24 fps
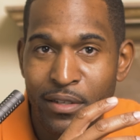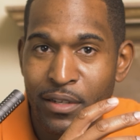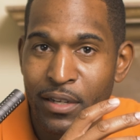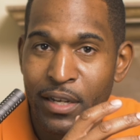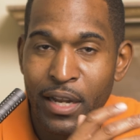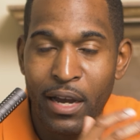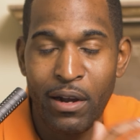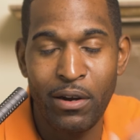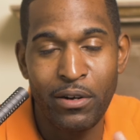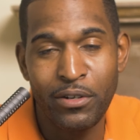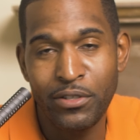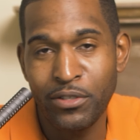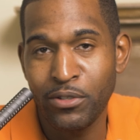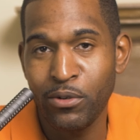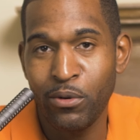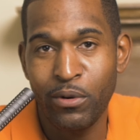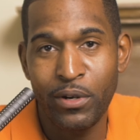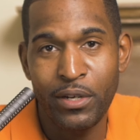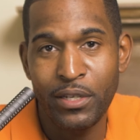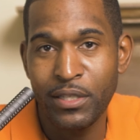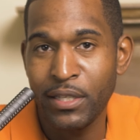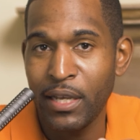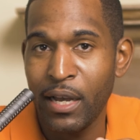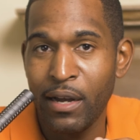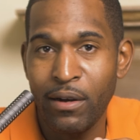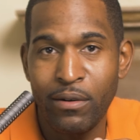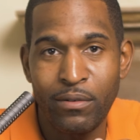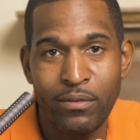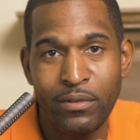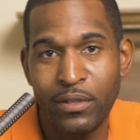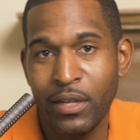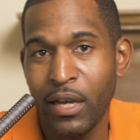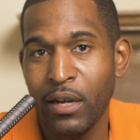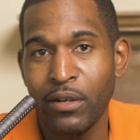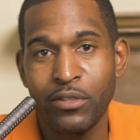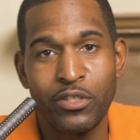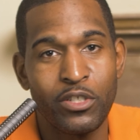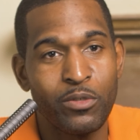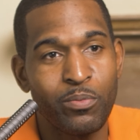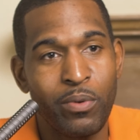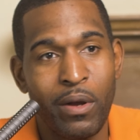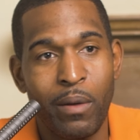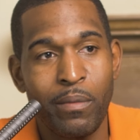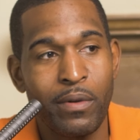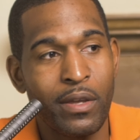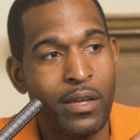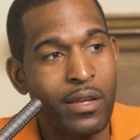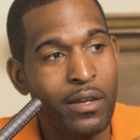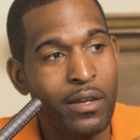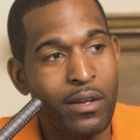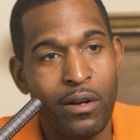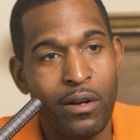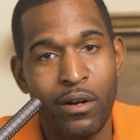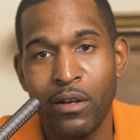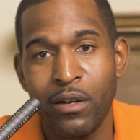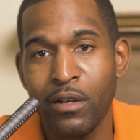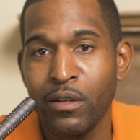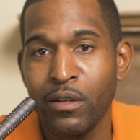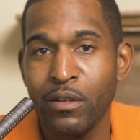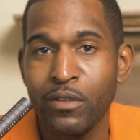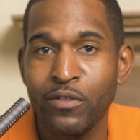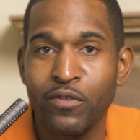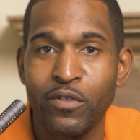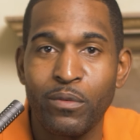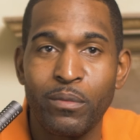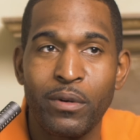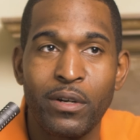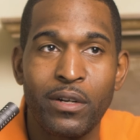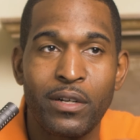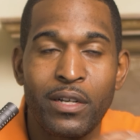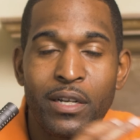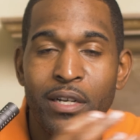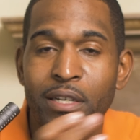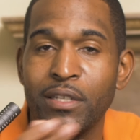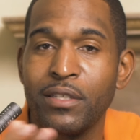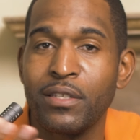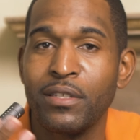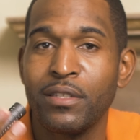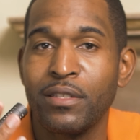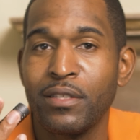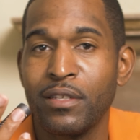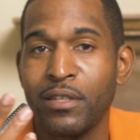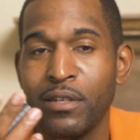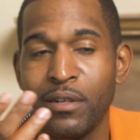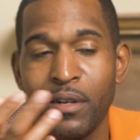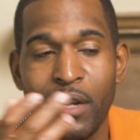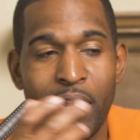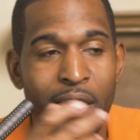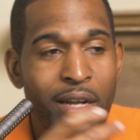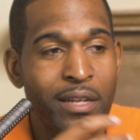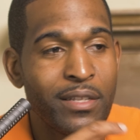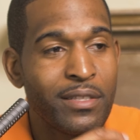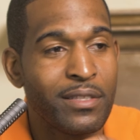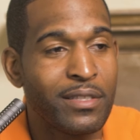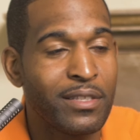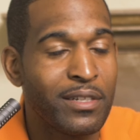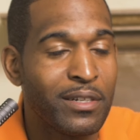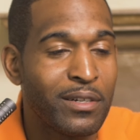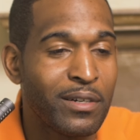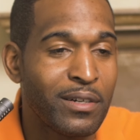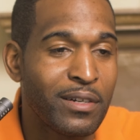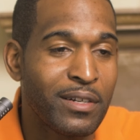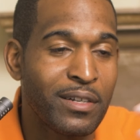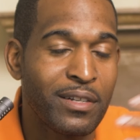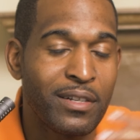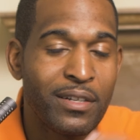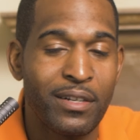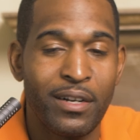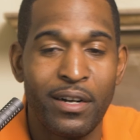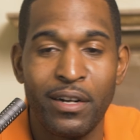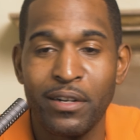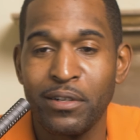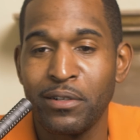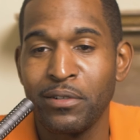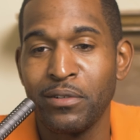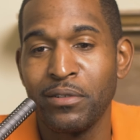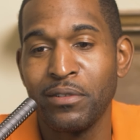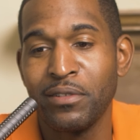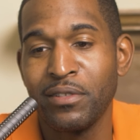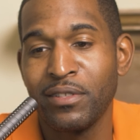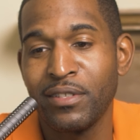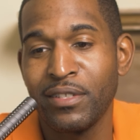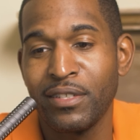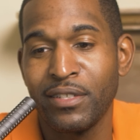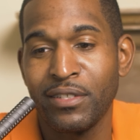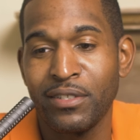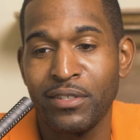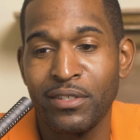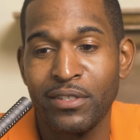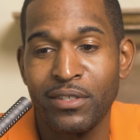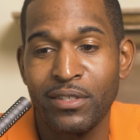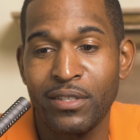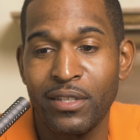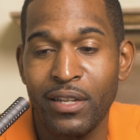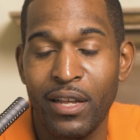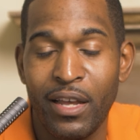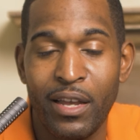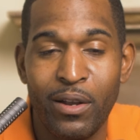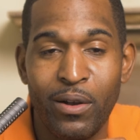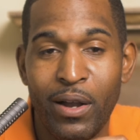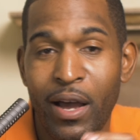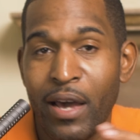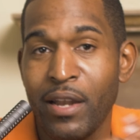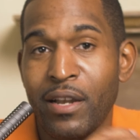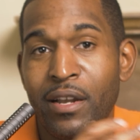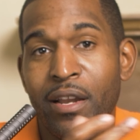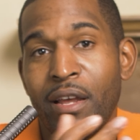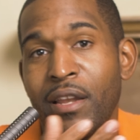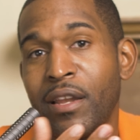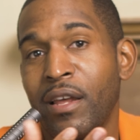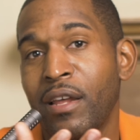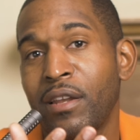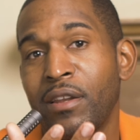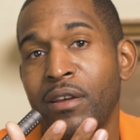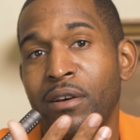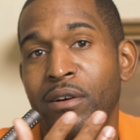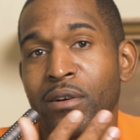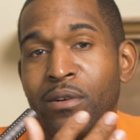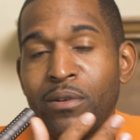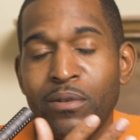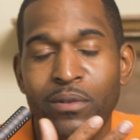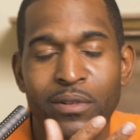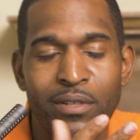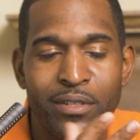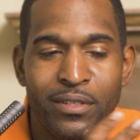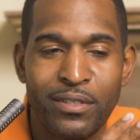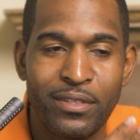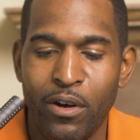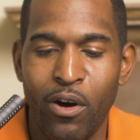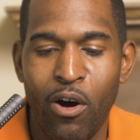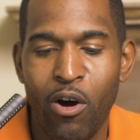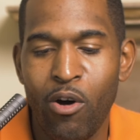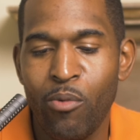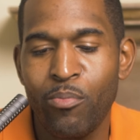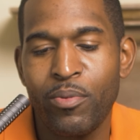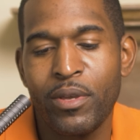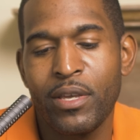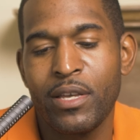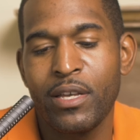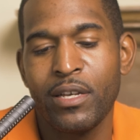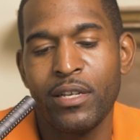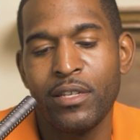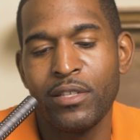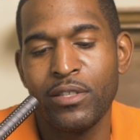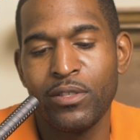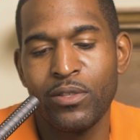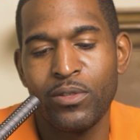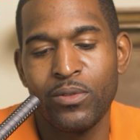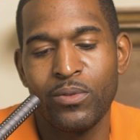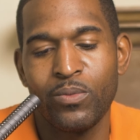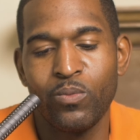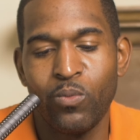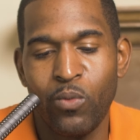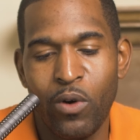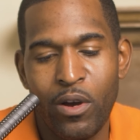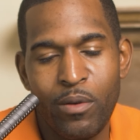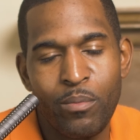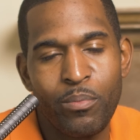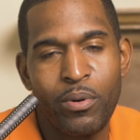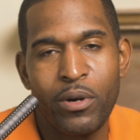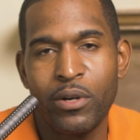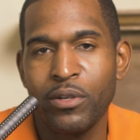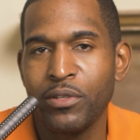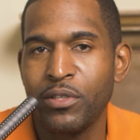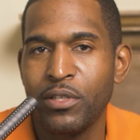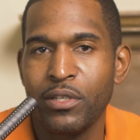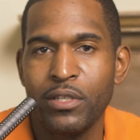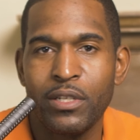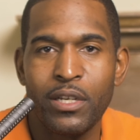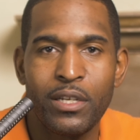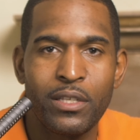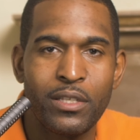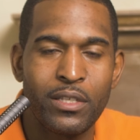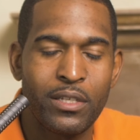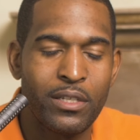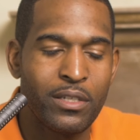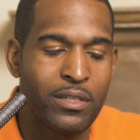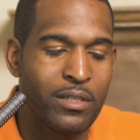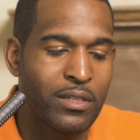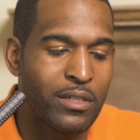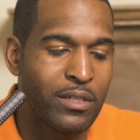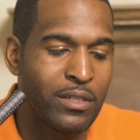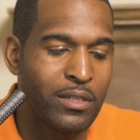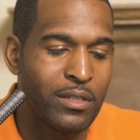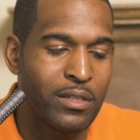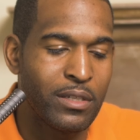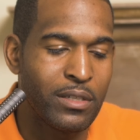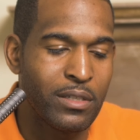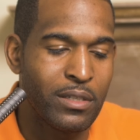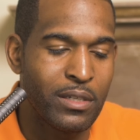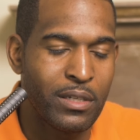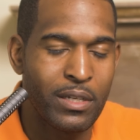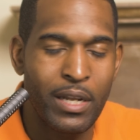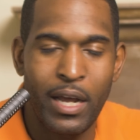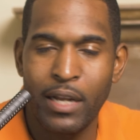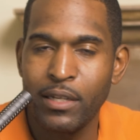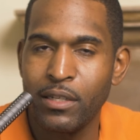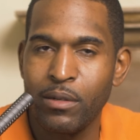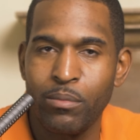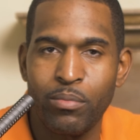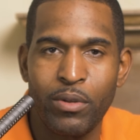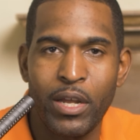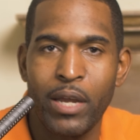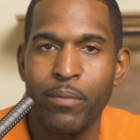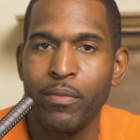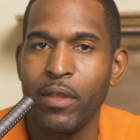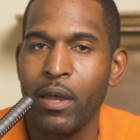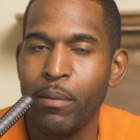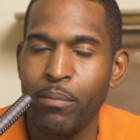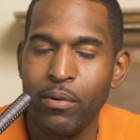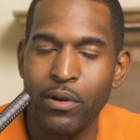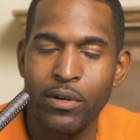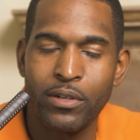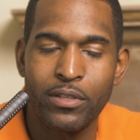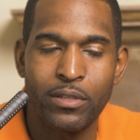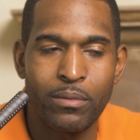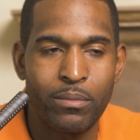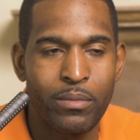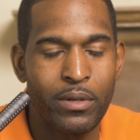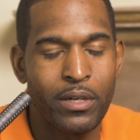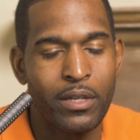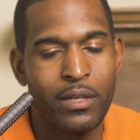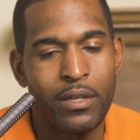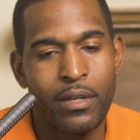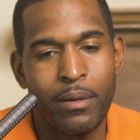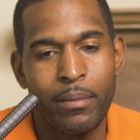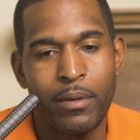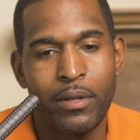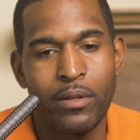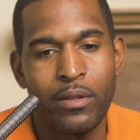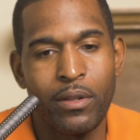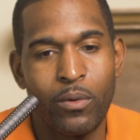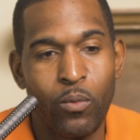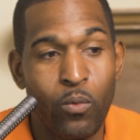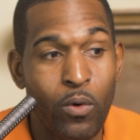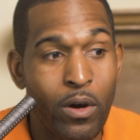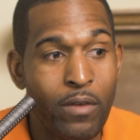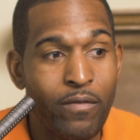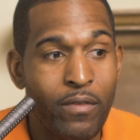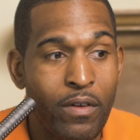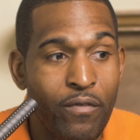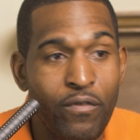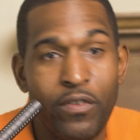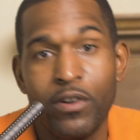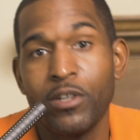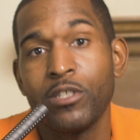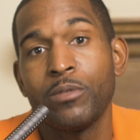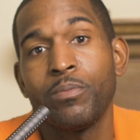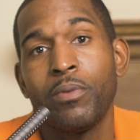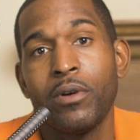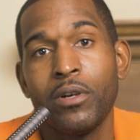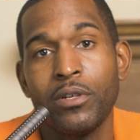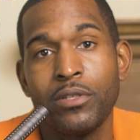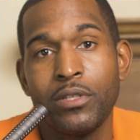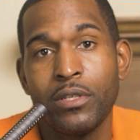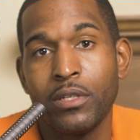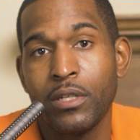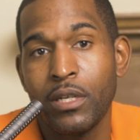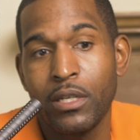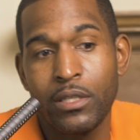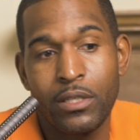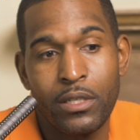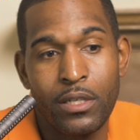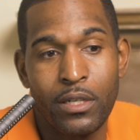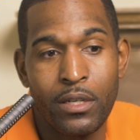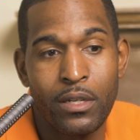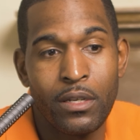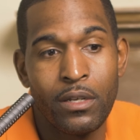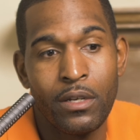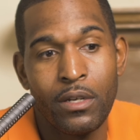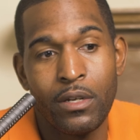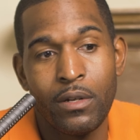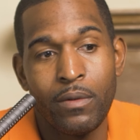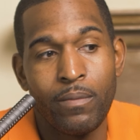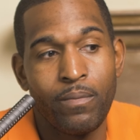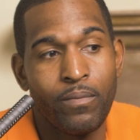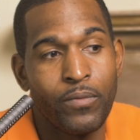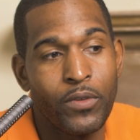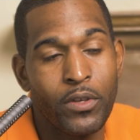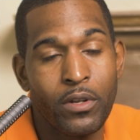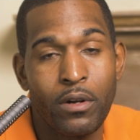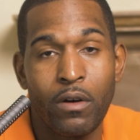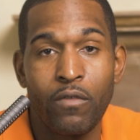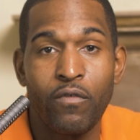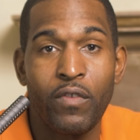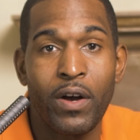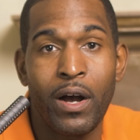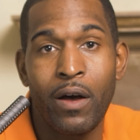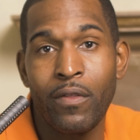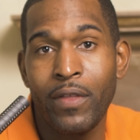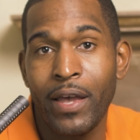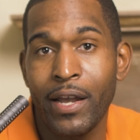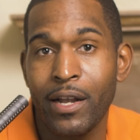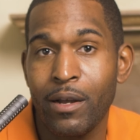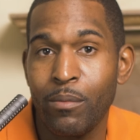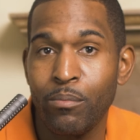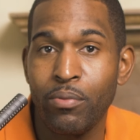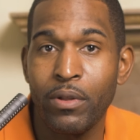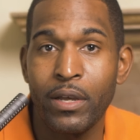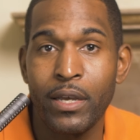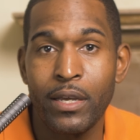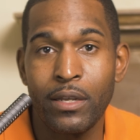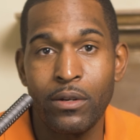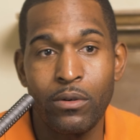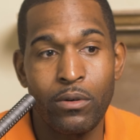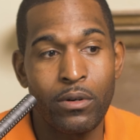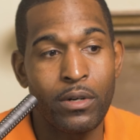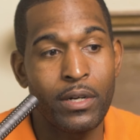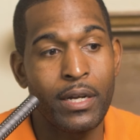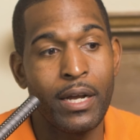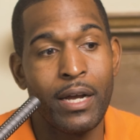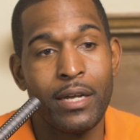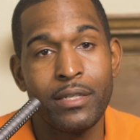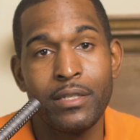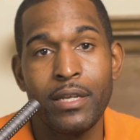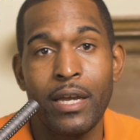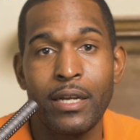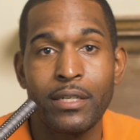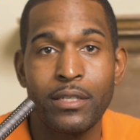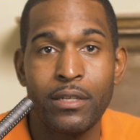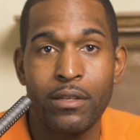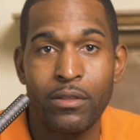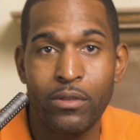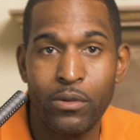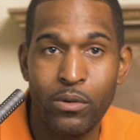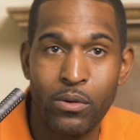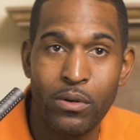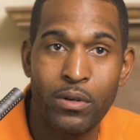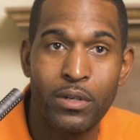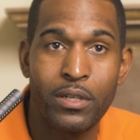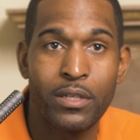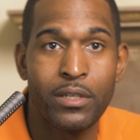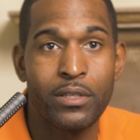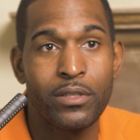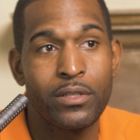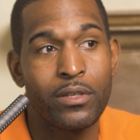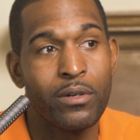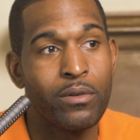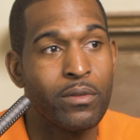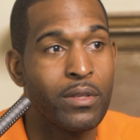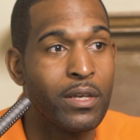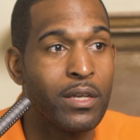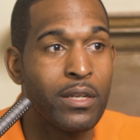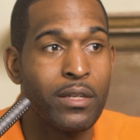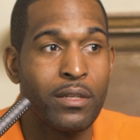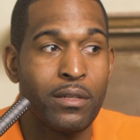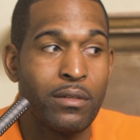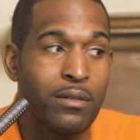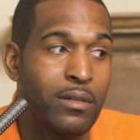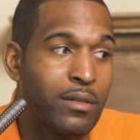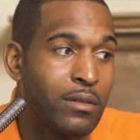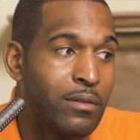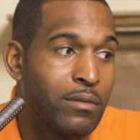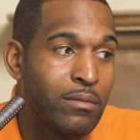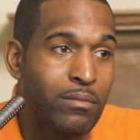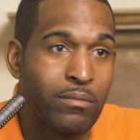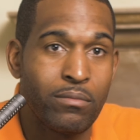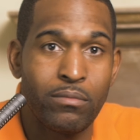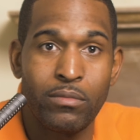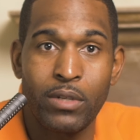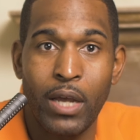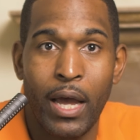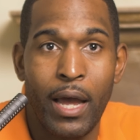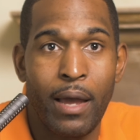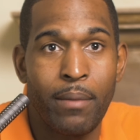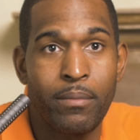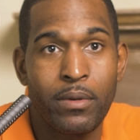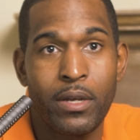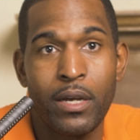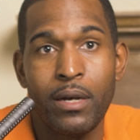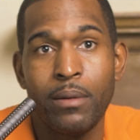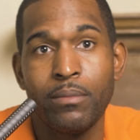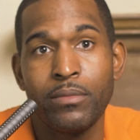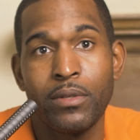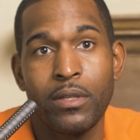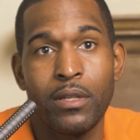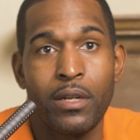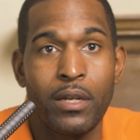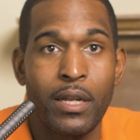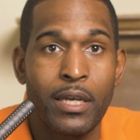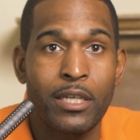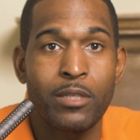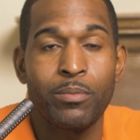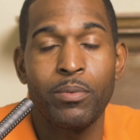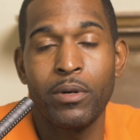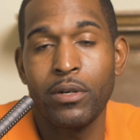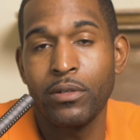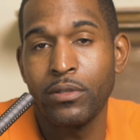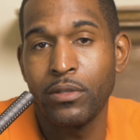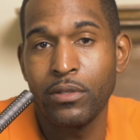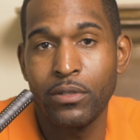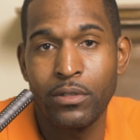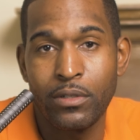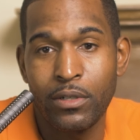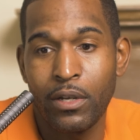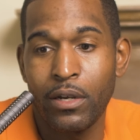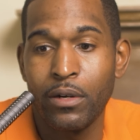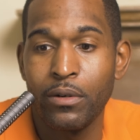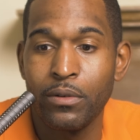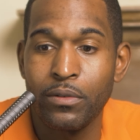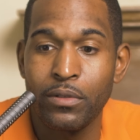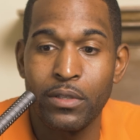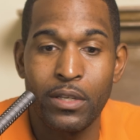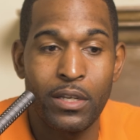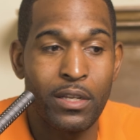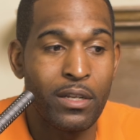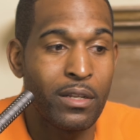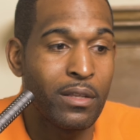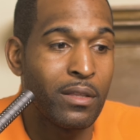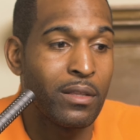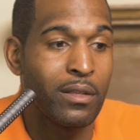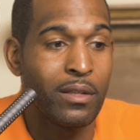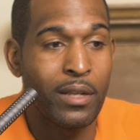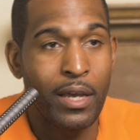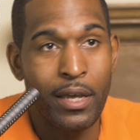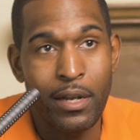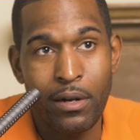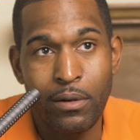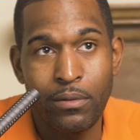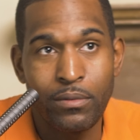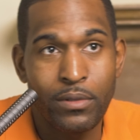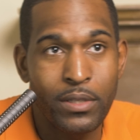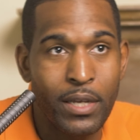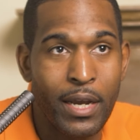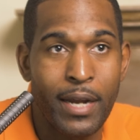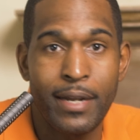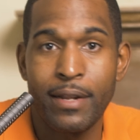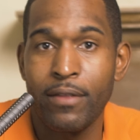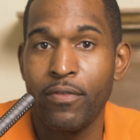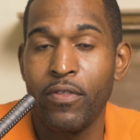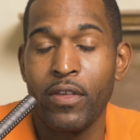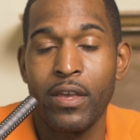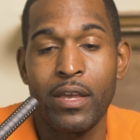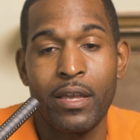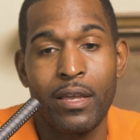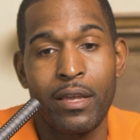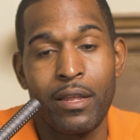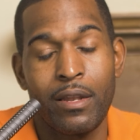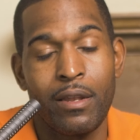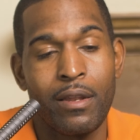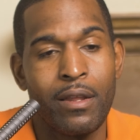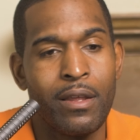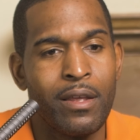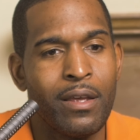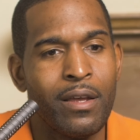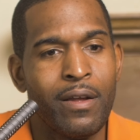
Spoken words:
And now her story is out. Now she's probably getting calls from her cousins and her aunts and her uncles. And it's just like, how did I not know? And all because one person doesn't, not to blame that person, but I mean, the first person doesn't, you know, file that complaint or contact the authorities. So then time comes and the next person goes in and they don't say anything. And